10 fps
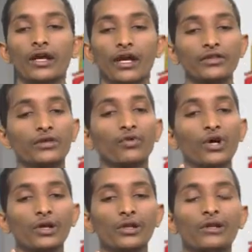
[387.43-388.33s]
and the
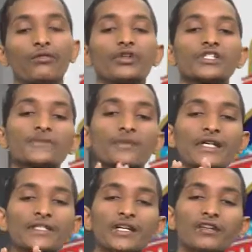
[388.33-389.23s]
wall which is
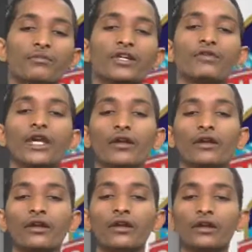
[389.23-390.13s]
present between
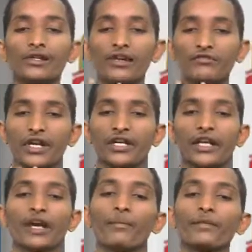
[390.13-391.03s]
left
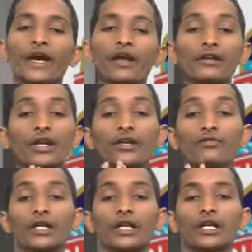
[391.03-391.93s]
atrium and right
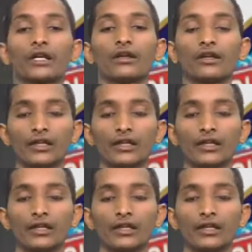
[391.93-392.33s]
ventricle,